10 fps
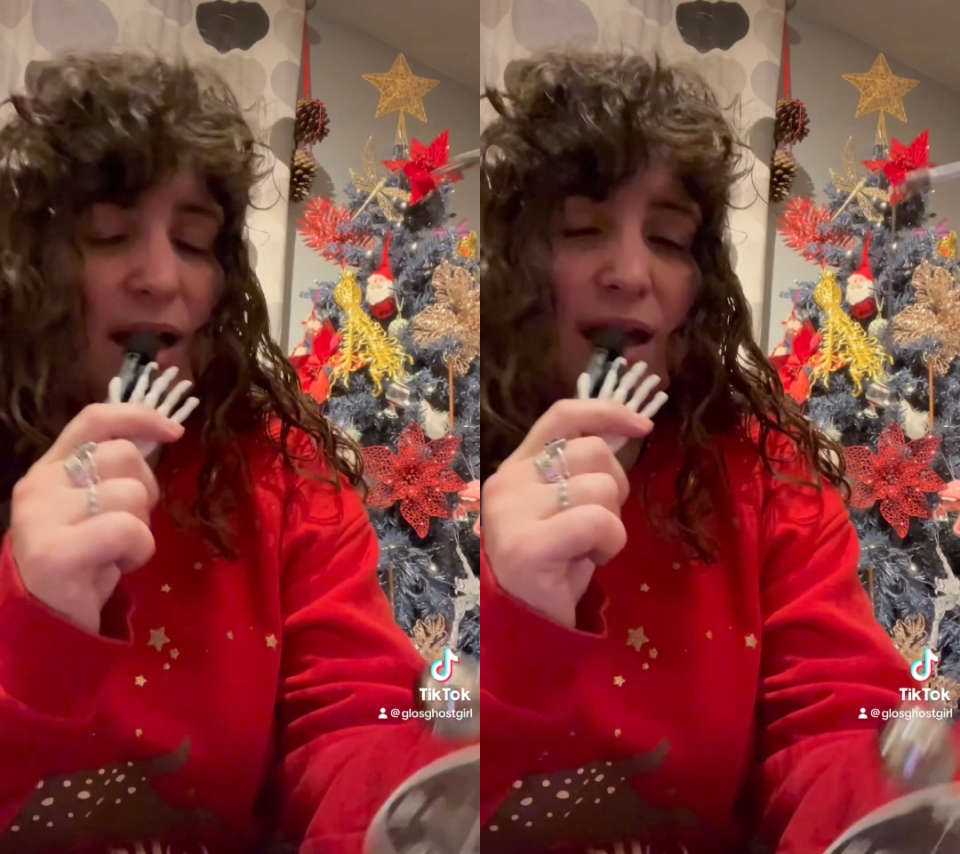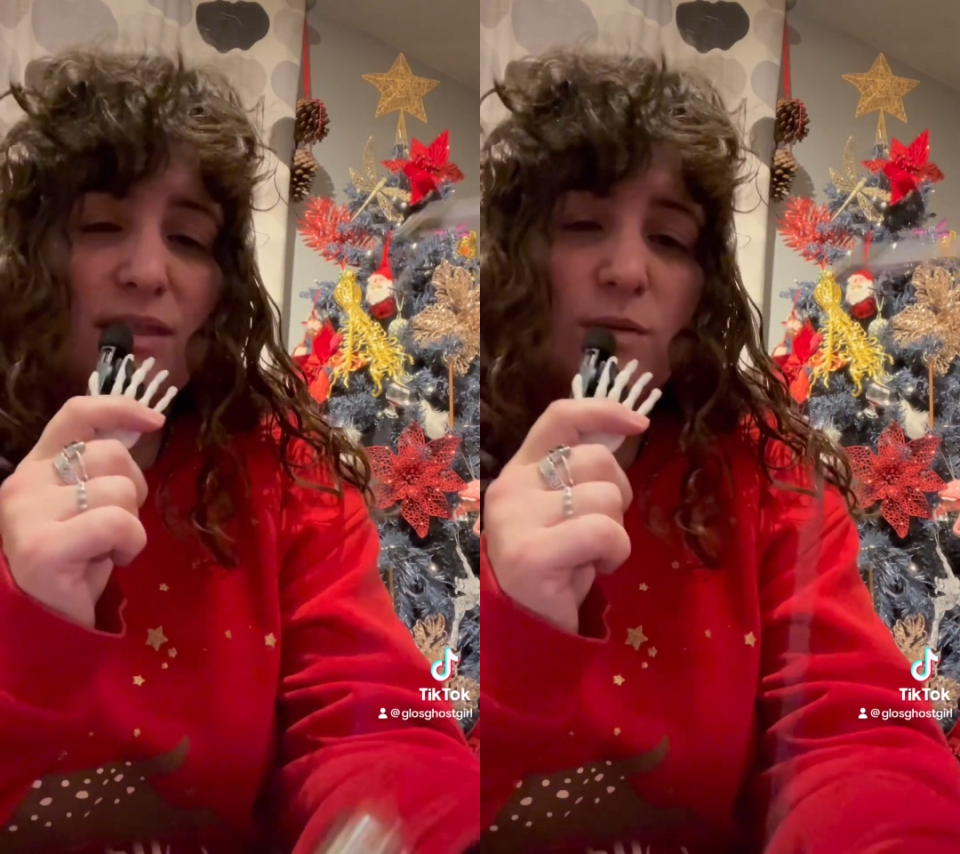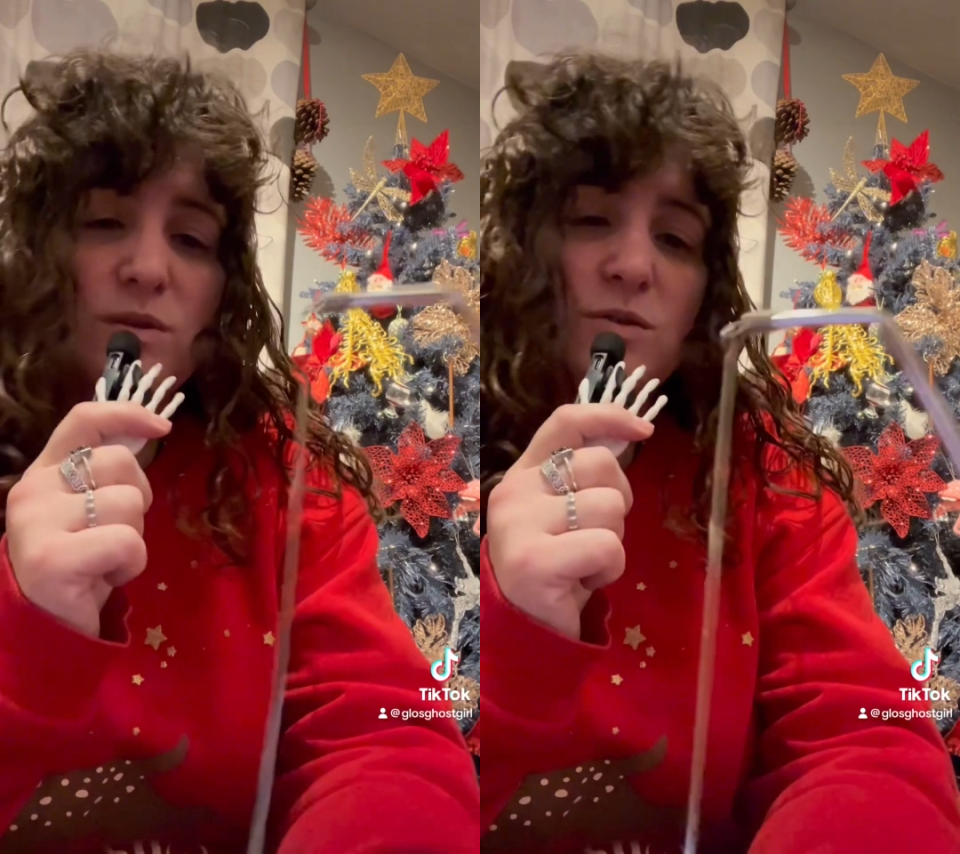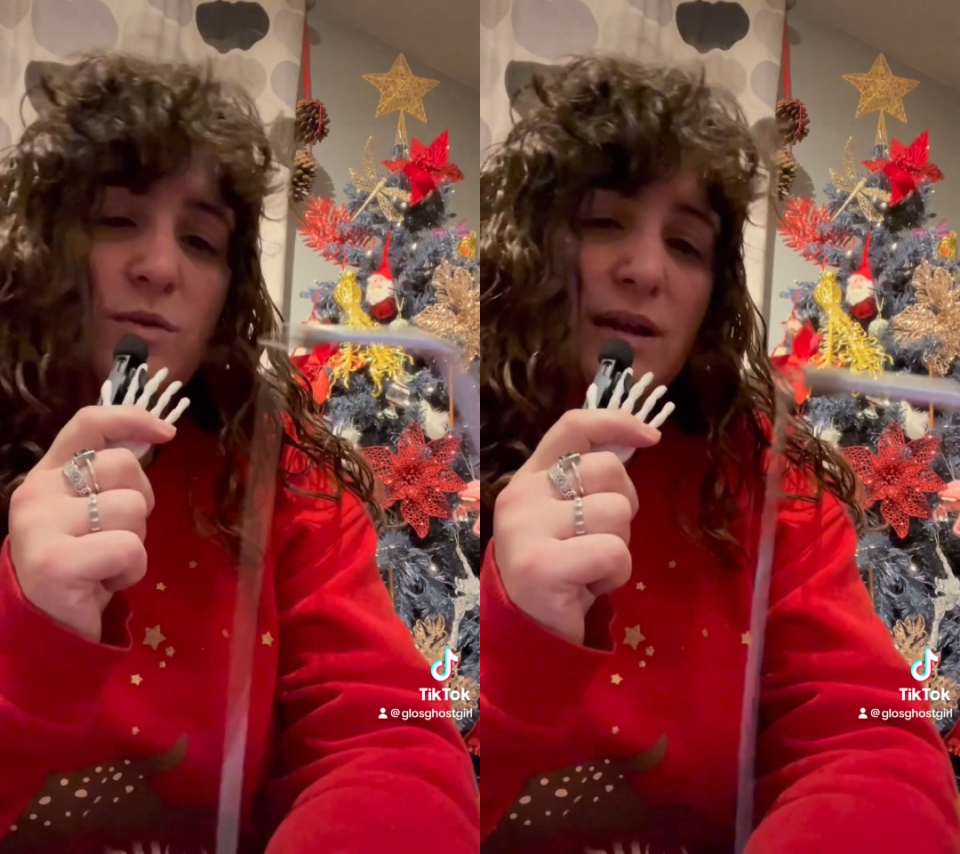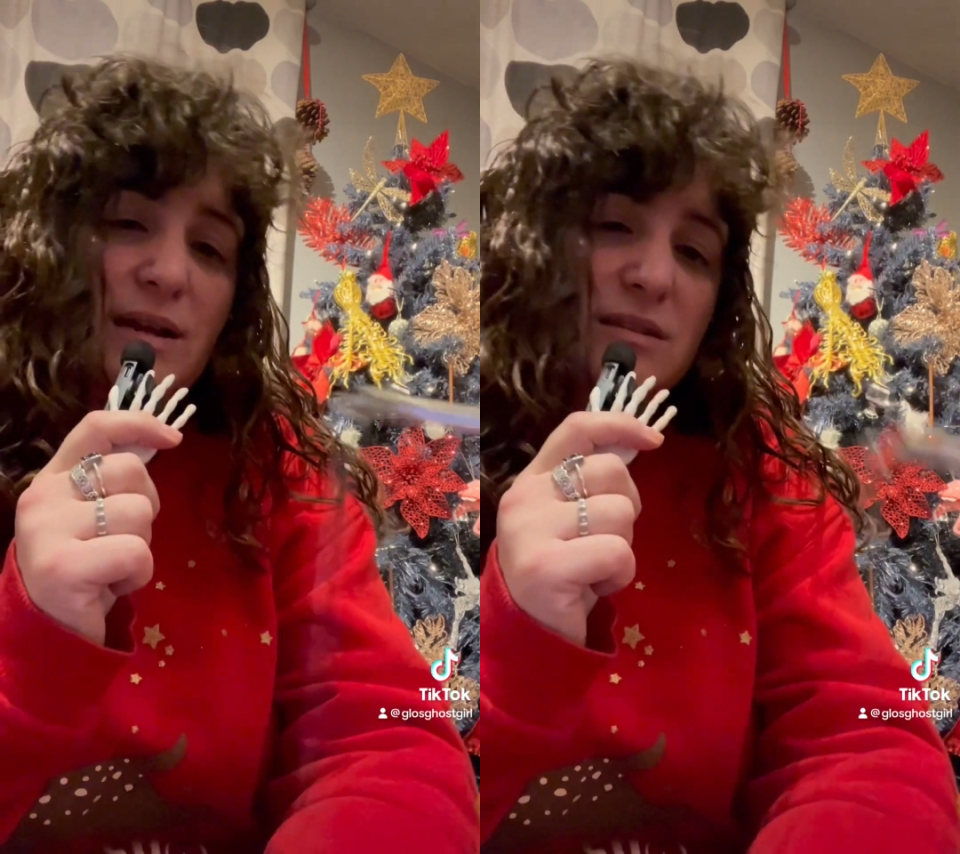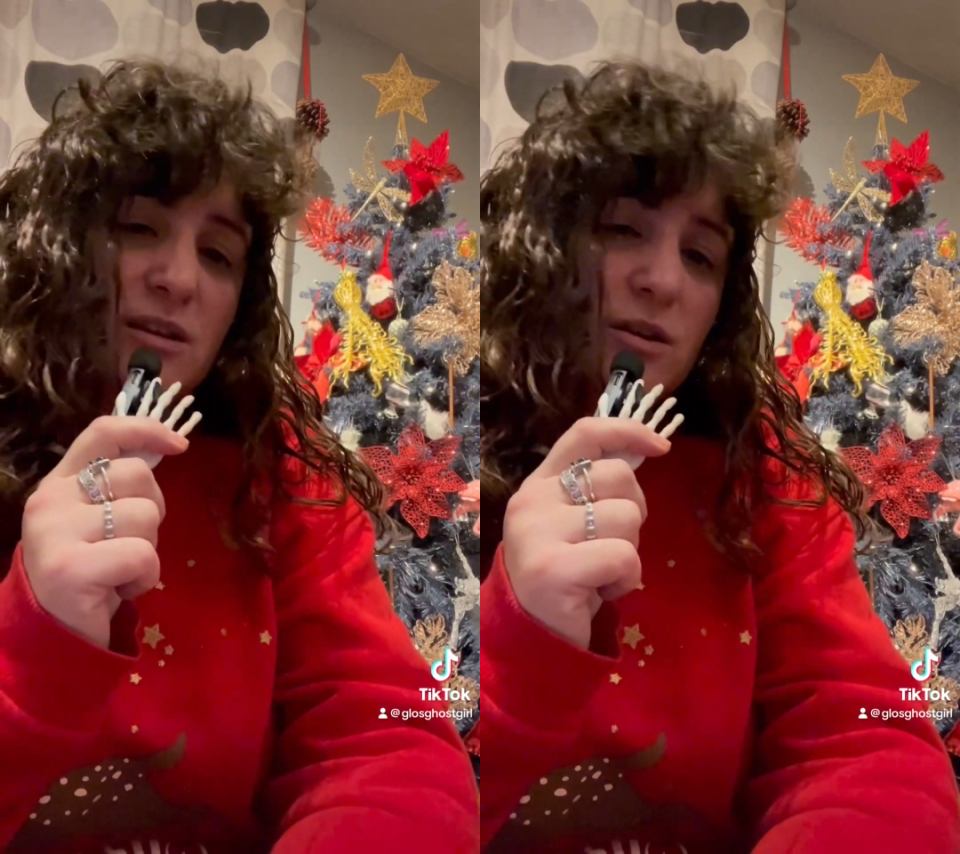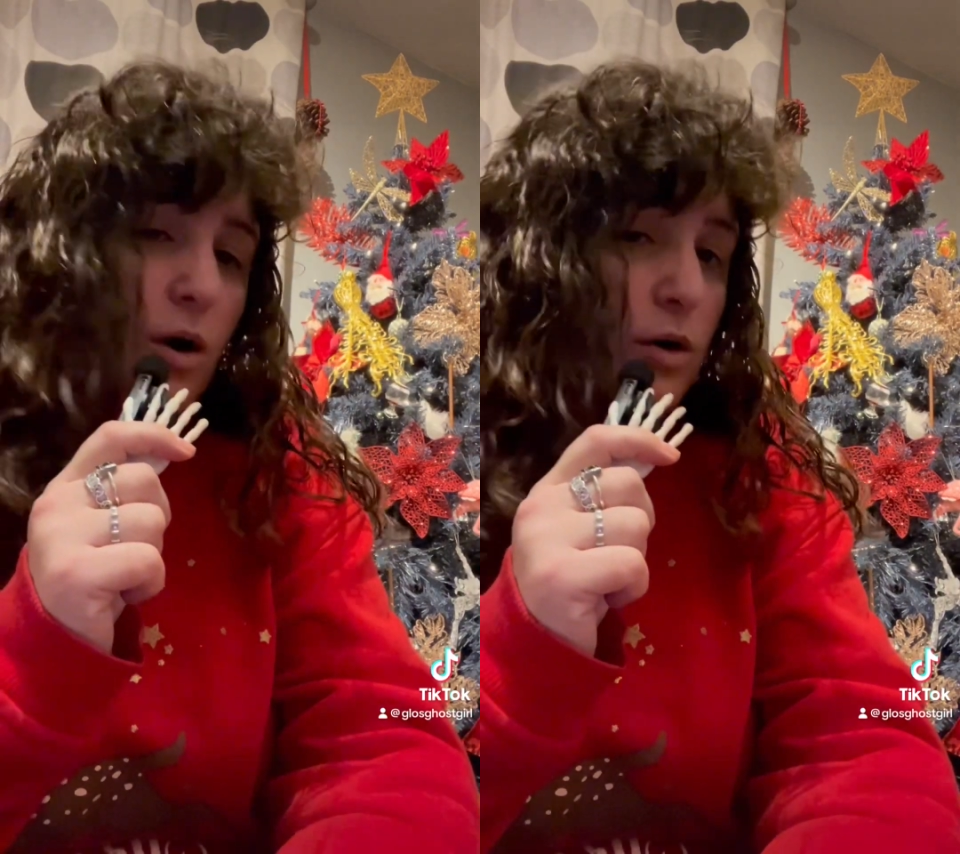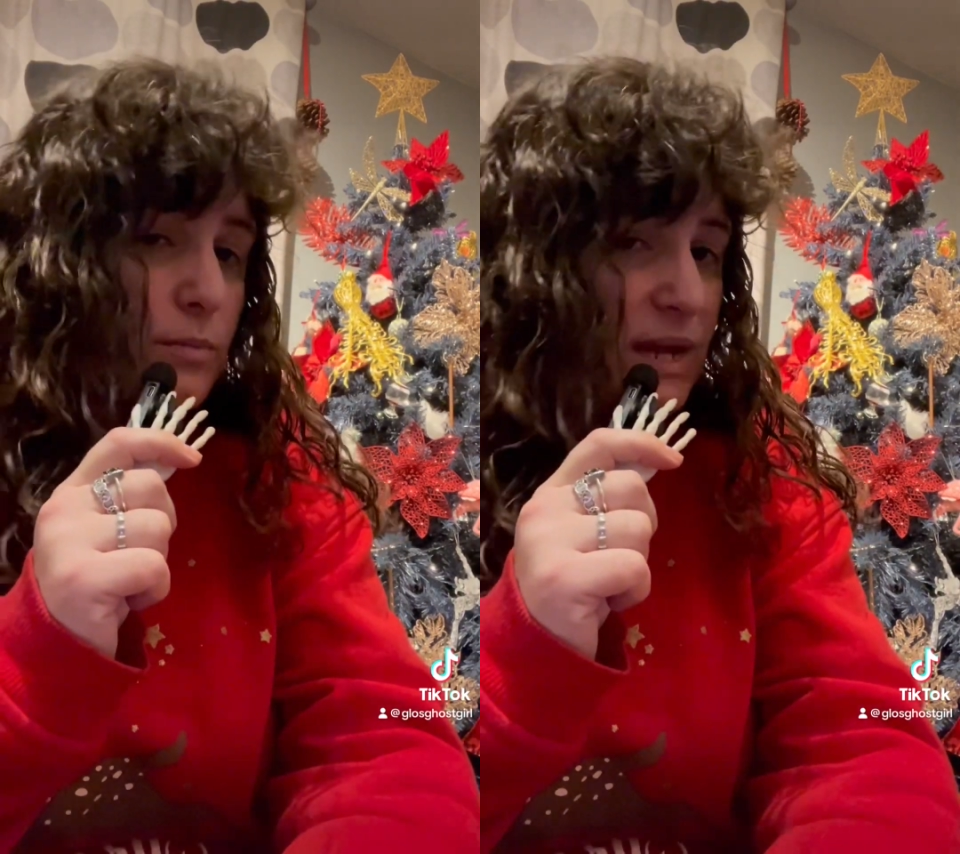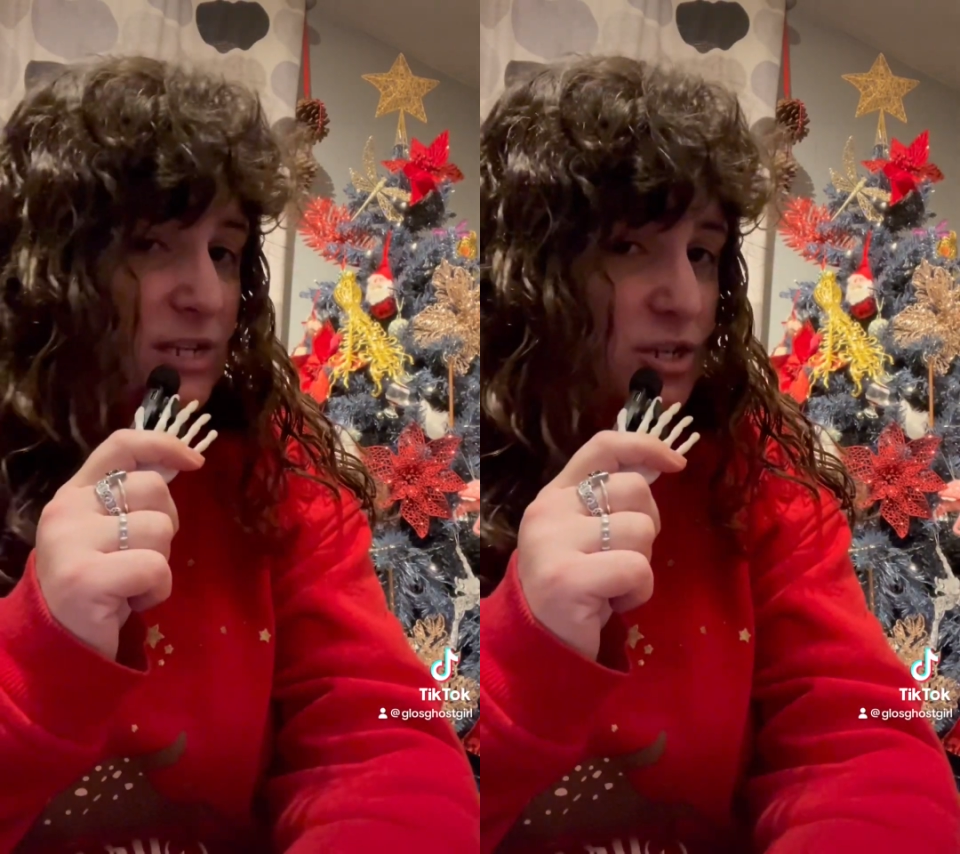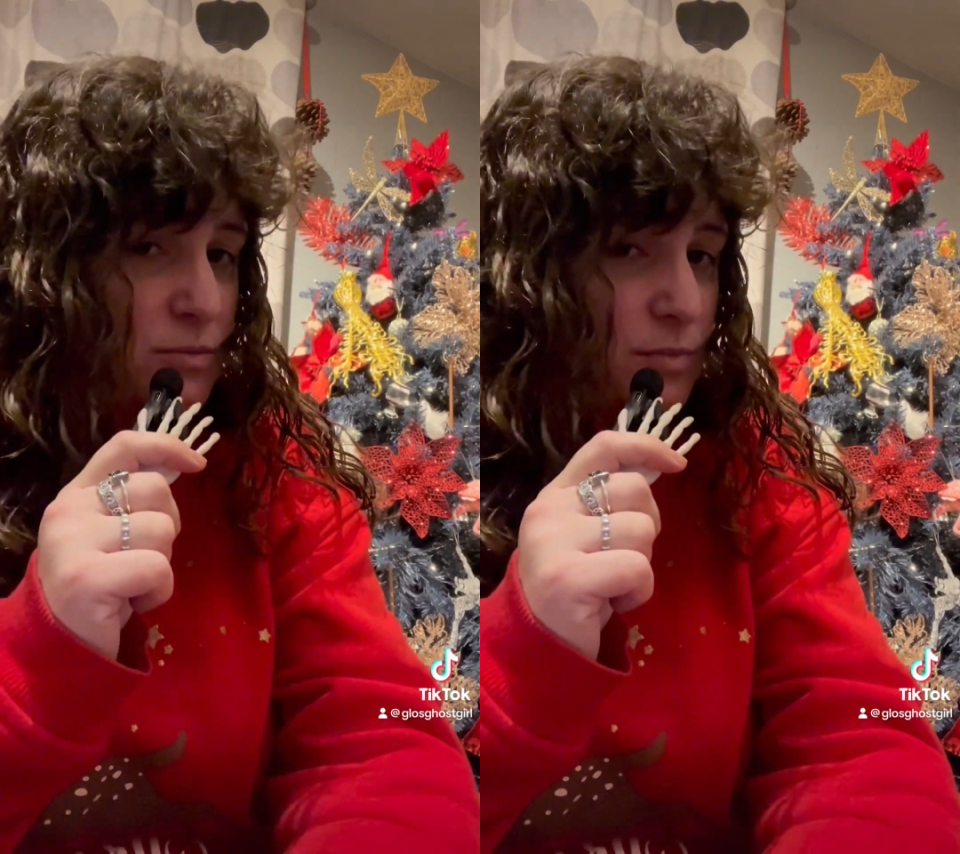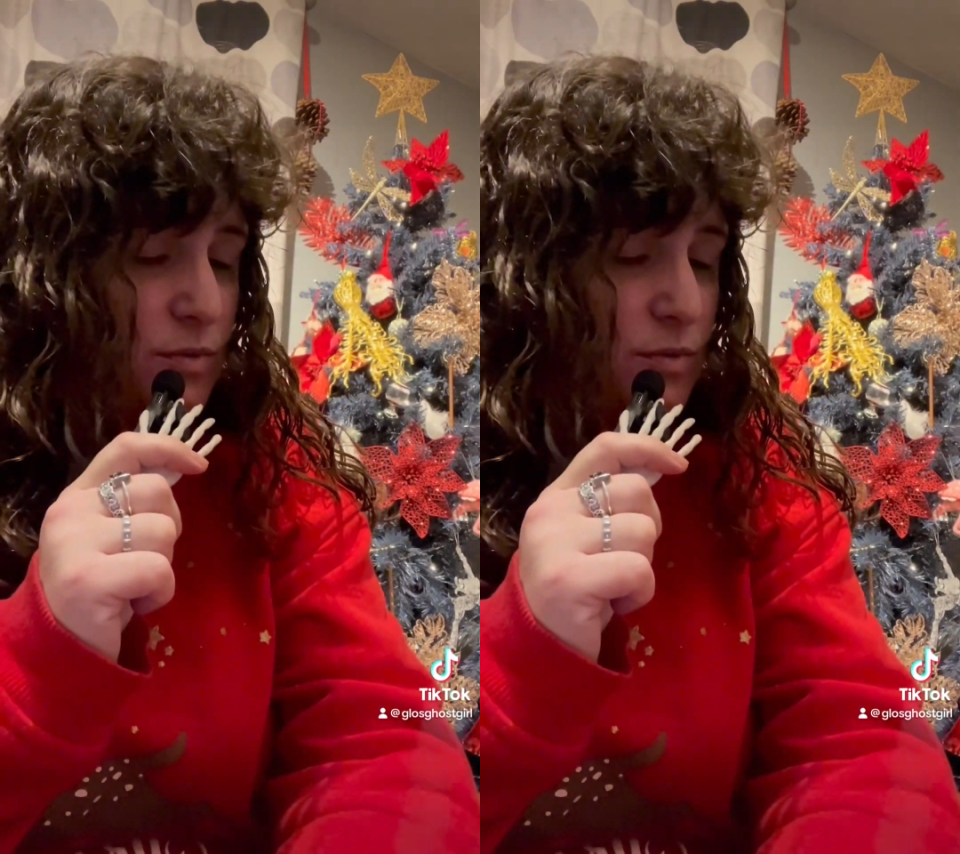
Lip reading: And that was your quick lesson on pendulum